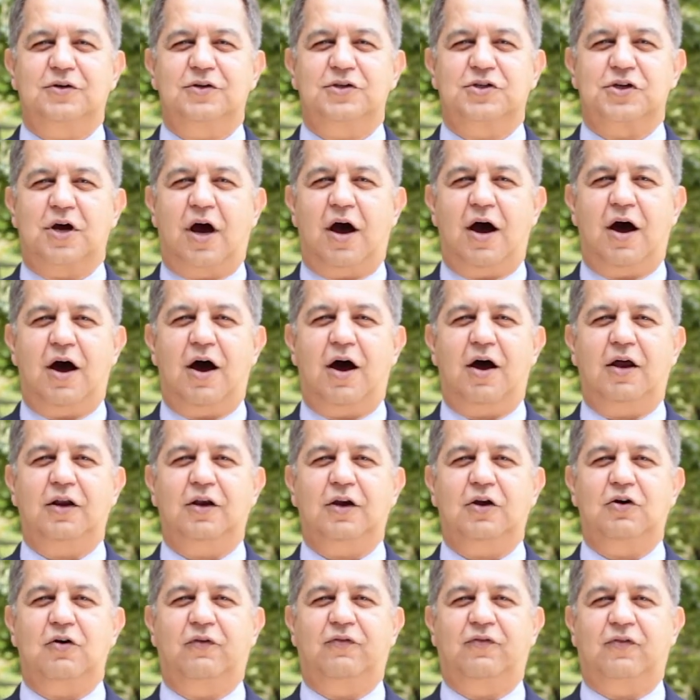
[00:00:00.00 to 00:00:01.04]
Jahan
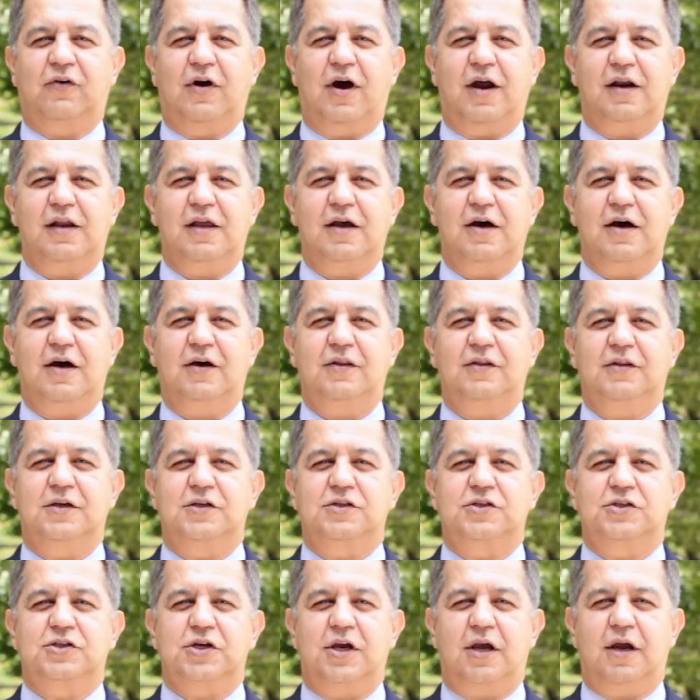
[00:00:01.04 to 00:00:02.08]
Gofrania, the
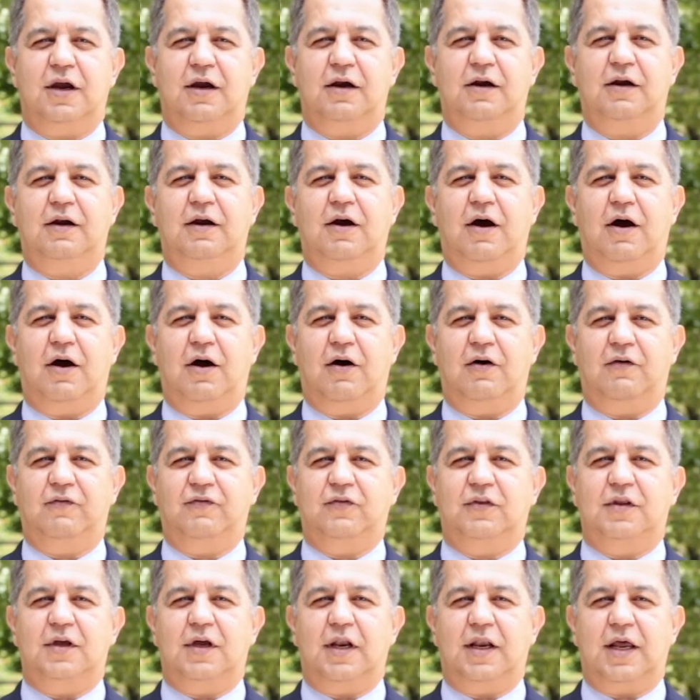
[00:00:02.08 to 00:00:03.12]
chair of
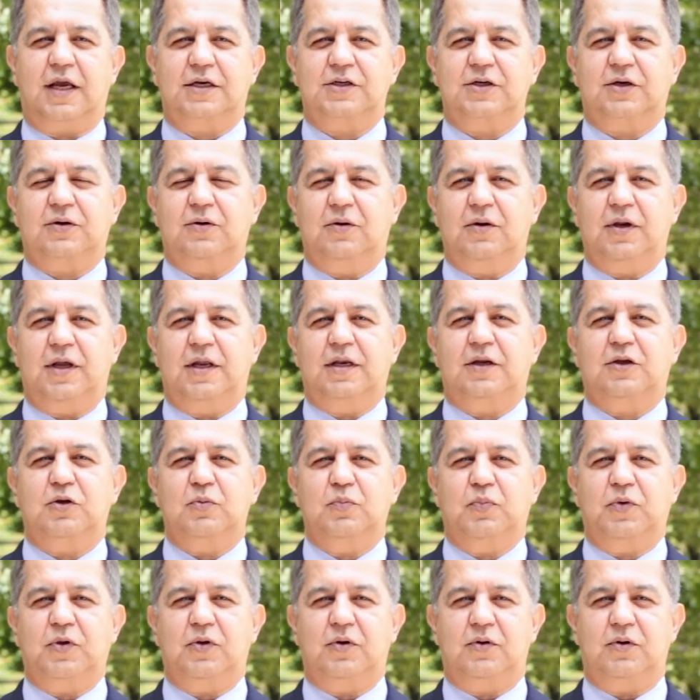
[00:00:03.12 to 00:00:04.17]
the Electrical and
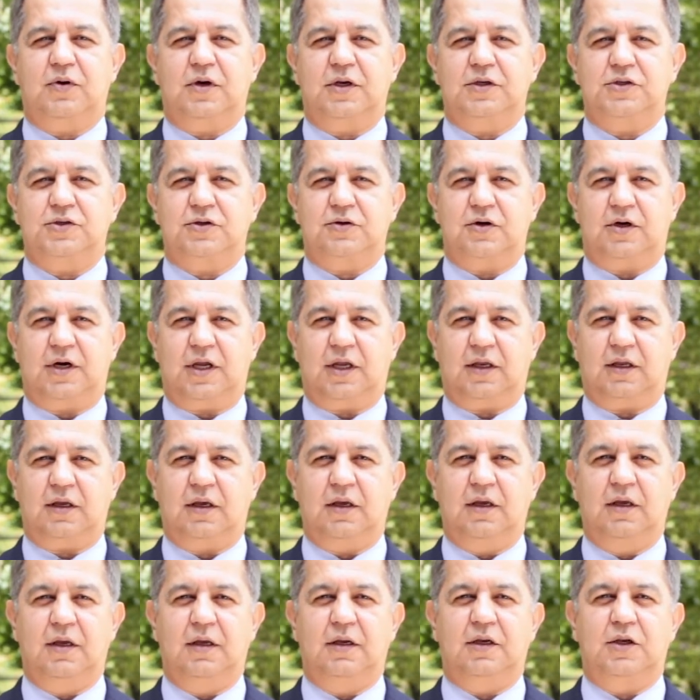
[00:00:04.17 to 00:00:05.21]
Computer Engineering
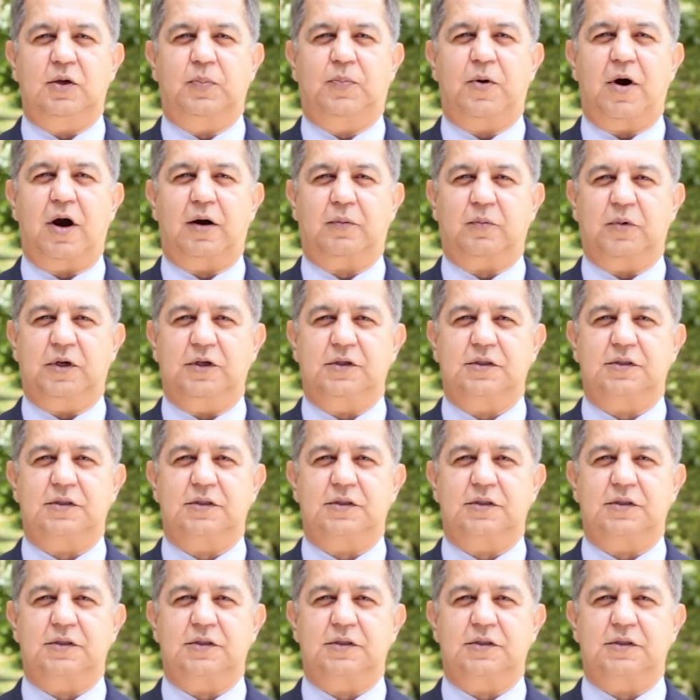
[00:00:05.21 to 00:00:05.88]
Department.